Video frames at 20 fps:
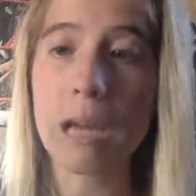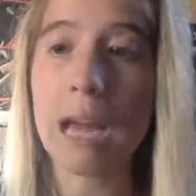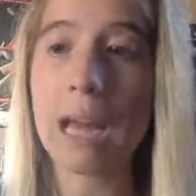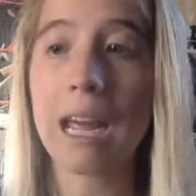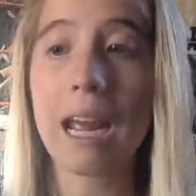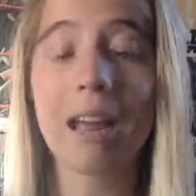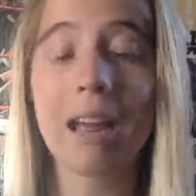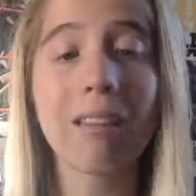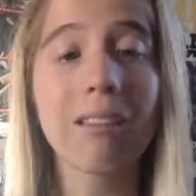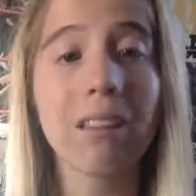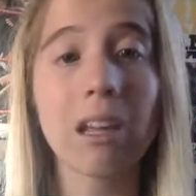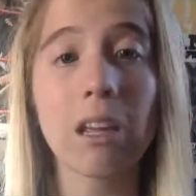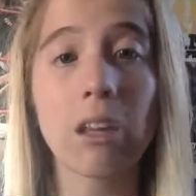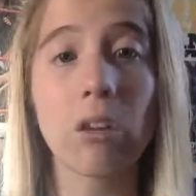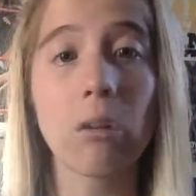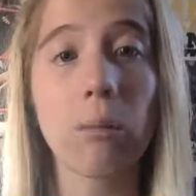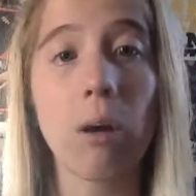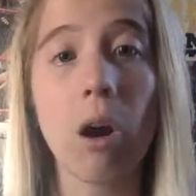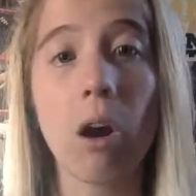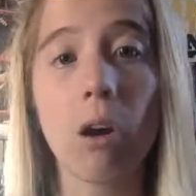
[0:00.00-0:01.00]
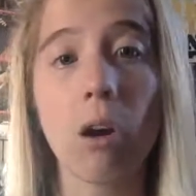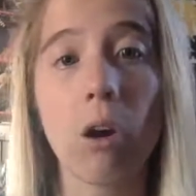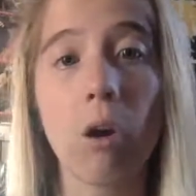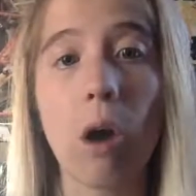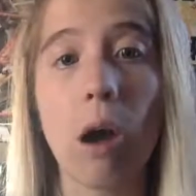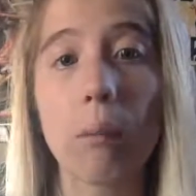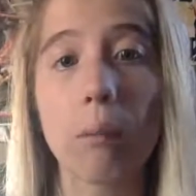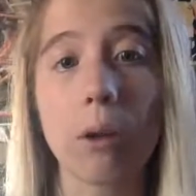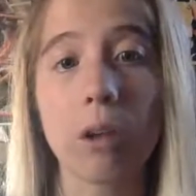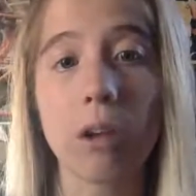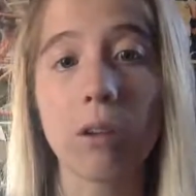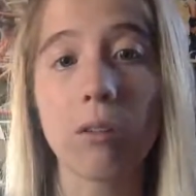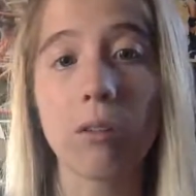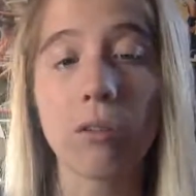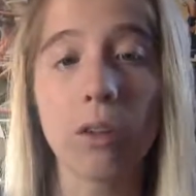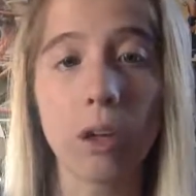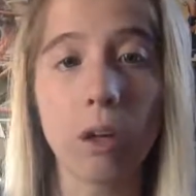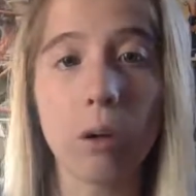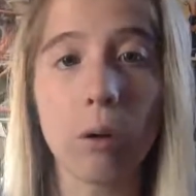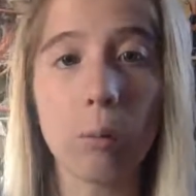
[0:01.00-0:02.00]
I can't say tomorrow I'm going to
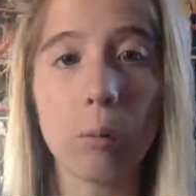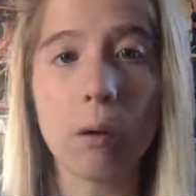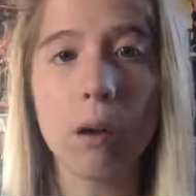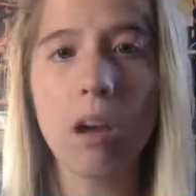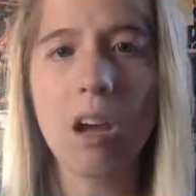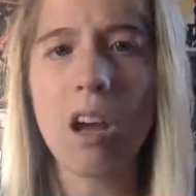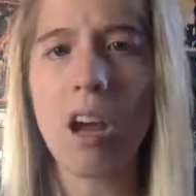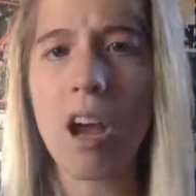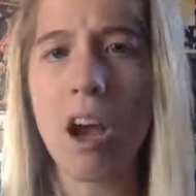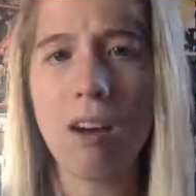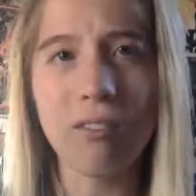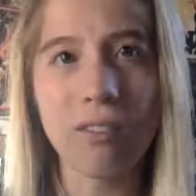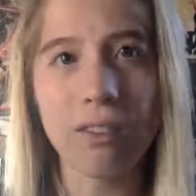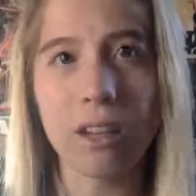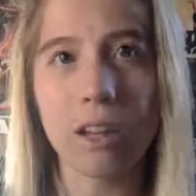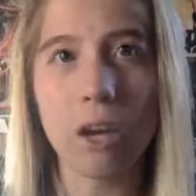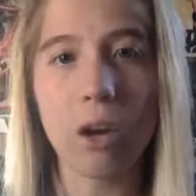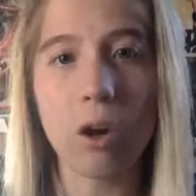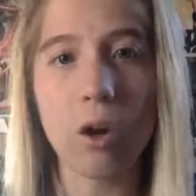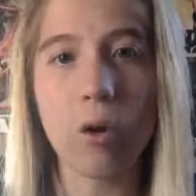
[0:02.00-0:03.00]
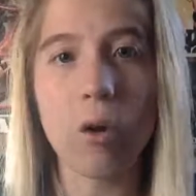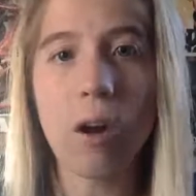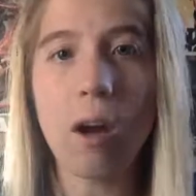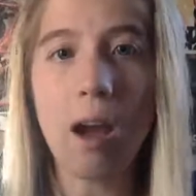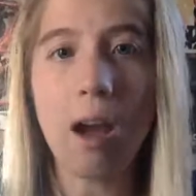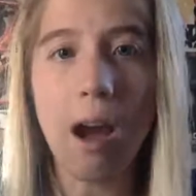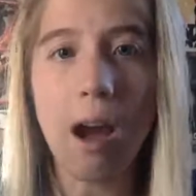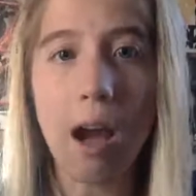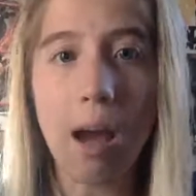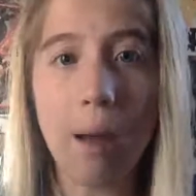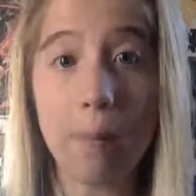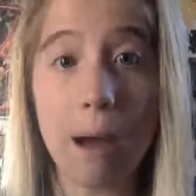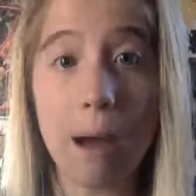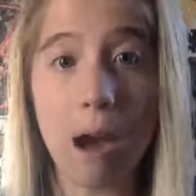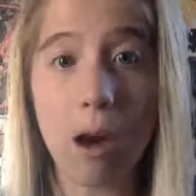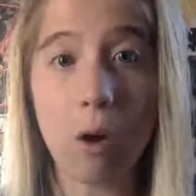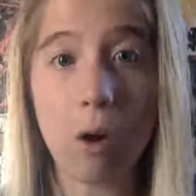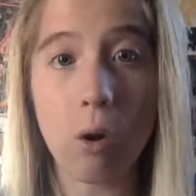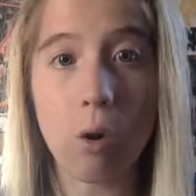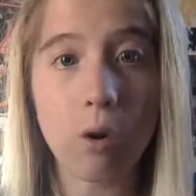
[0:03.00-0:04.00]
film a video
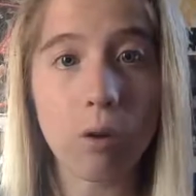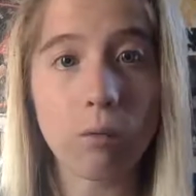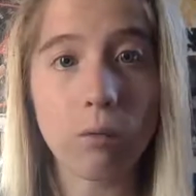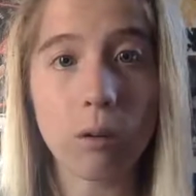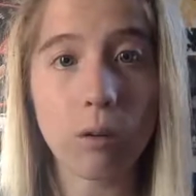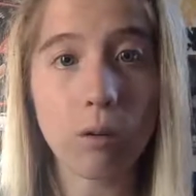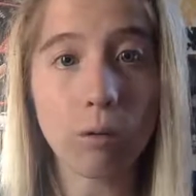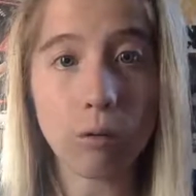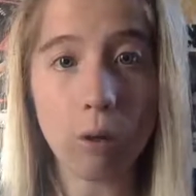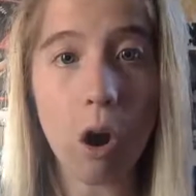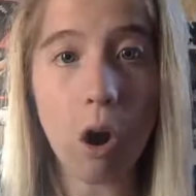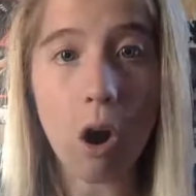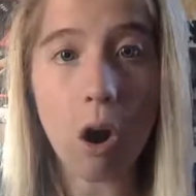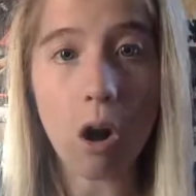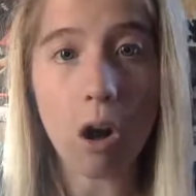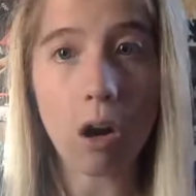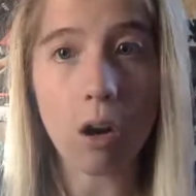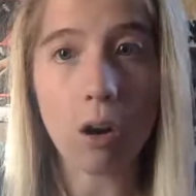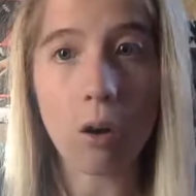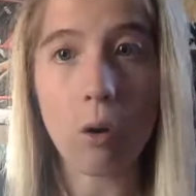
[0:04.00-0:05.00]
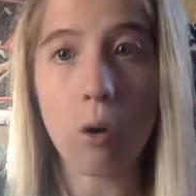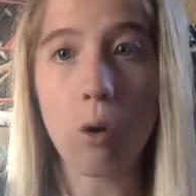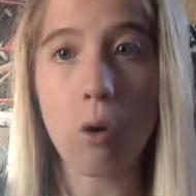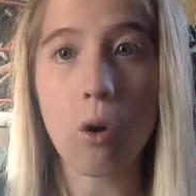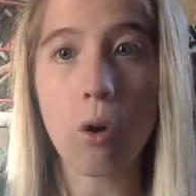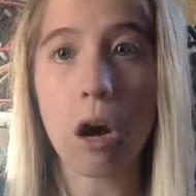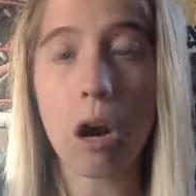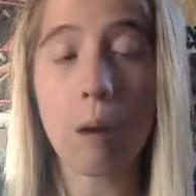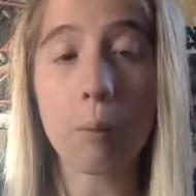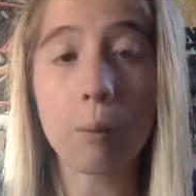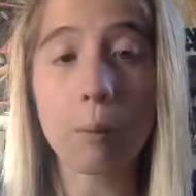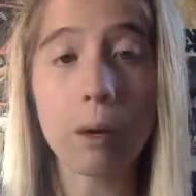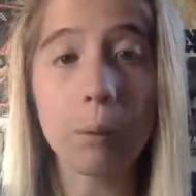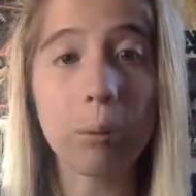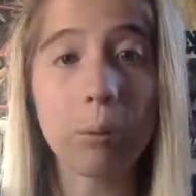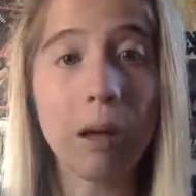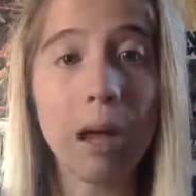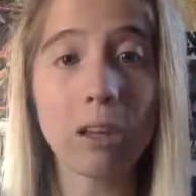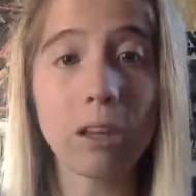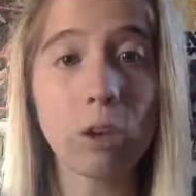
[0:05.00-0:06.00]
about Raw, or I'm going to
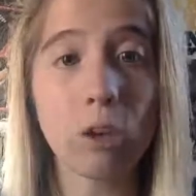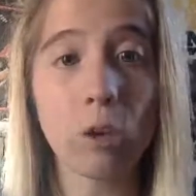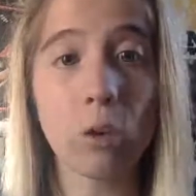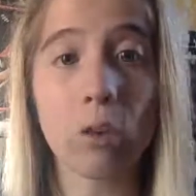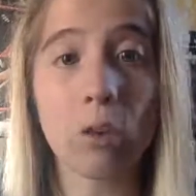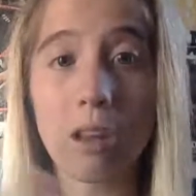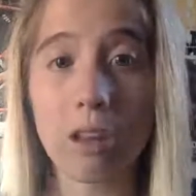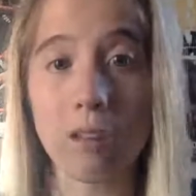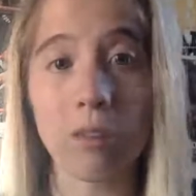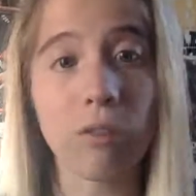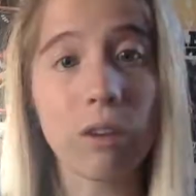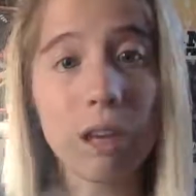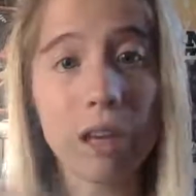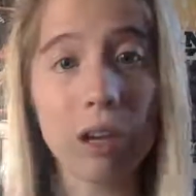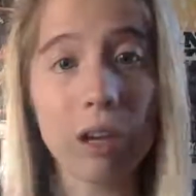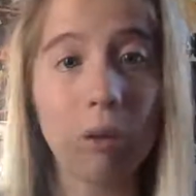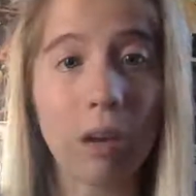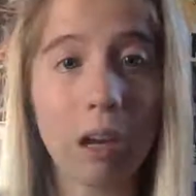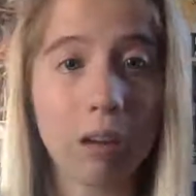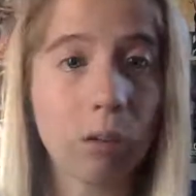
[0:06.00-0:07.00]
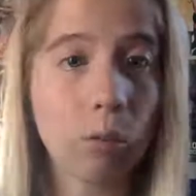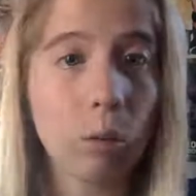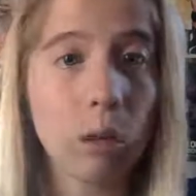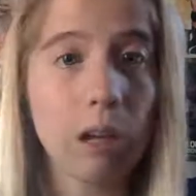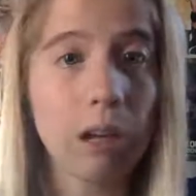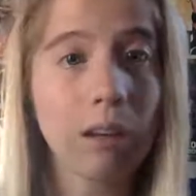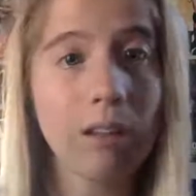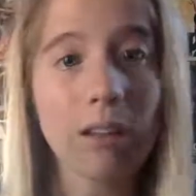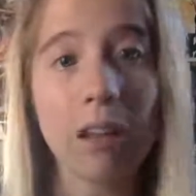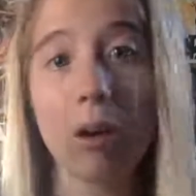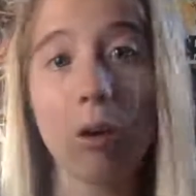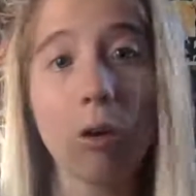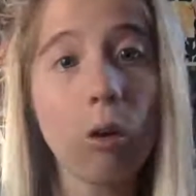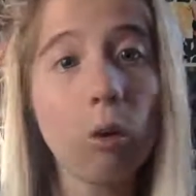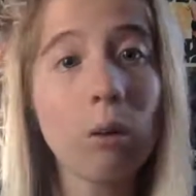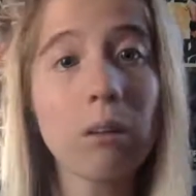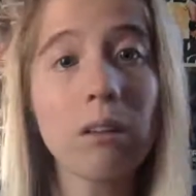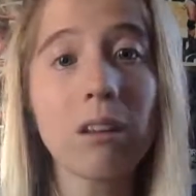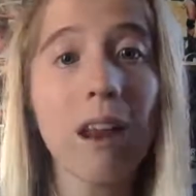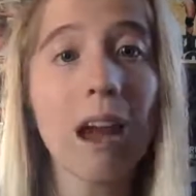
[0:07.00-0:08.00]
plan to do this video next week, because I don't know
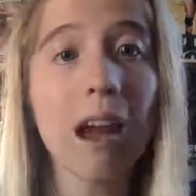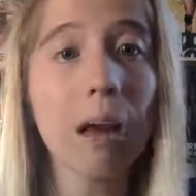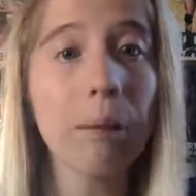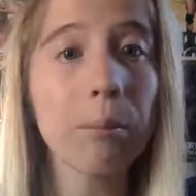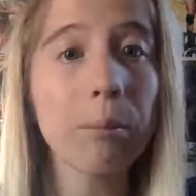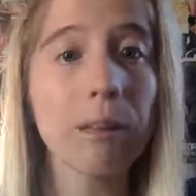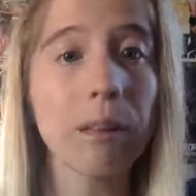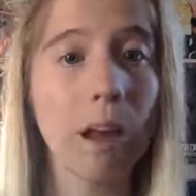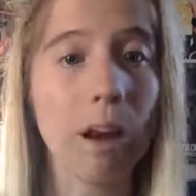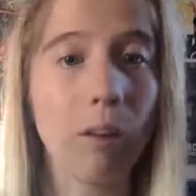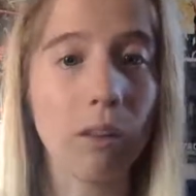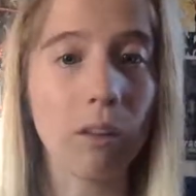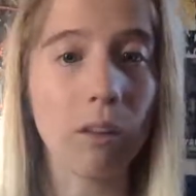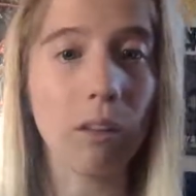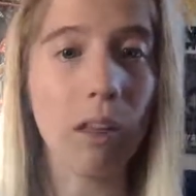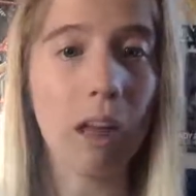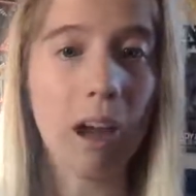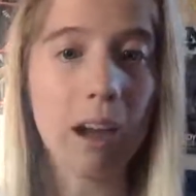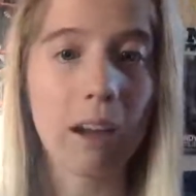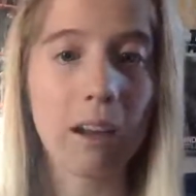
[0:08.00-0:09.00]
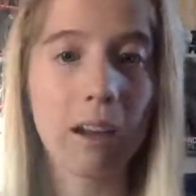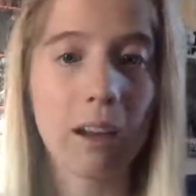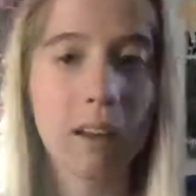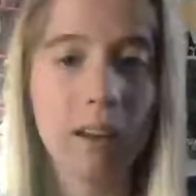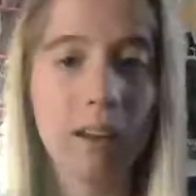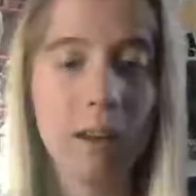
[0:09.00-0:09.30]
what's going to happen down the line.